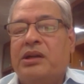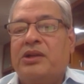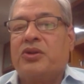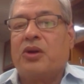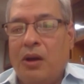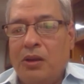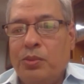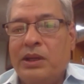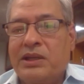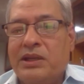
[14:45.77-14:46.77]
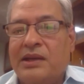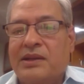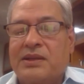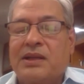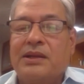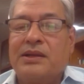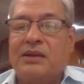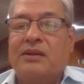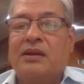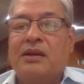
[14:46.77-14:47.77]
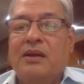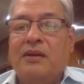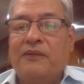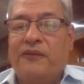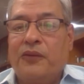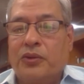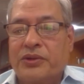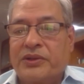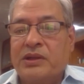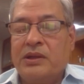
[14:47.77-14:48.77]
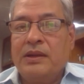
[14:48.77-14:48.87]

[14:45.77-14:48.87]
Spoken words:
It is always an exercise in force.